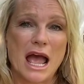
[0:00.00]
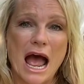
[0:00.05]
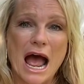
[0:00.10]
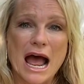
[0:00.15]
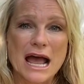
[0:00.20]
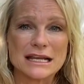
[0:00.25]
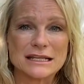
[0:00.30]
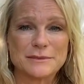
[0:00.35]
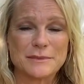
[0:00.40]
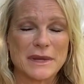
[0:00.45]

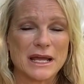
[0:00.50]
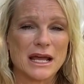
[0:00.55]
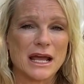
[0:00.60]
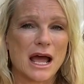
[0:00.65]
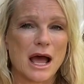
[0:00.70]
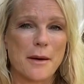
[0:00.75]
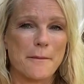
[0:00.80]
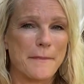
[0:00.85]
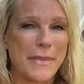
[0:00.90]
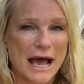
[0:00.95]
I
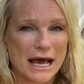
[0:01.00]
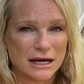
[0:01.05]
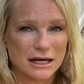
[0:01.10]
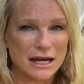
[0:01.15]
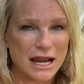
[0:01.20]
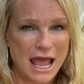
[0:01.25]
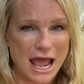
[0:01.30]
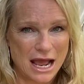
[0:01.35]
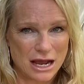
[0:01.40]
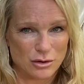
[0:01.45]
spent about
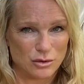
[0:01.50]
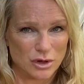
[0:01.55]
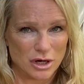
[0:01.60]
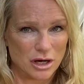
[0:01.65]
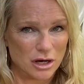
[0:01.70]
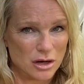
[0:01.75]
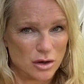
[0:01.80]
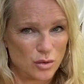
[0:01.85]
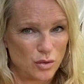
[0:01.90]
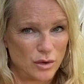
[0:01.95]
an
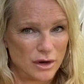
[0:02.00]
hour